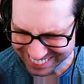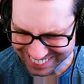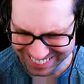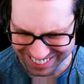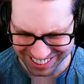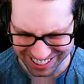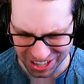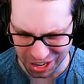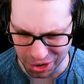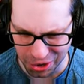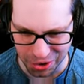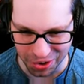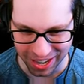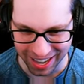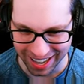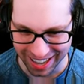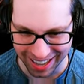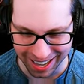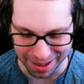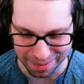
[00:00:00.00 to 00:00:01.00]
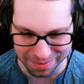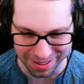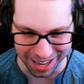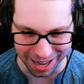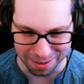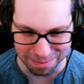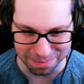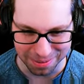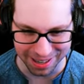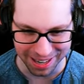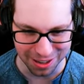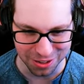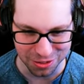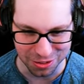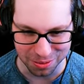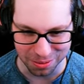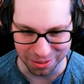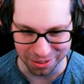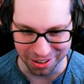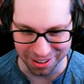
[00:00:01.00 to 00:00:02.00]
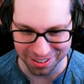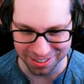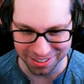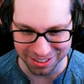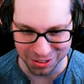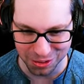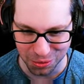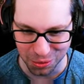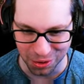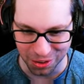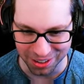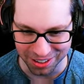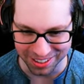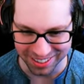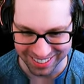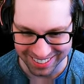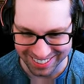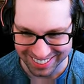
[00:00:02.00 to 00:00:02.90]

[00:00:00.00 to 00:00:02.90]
no, I, am not pronouncing them wrong. You are.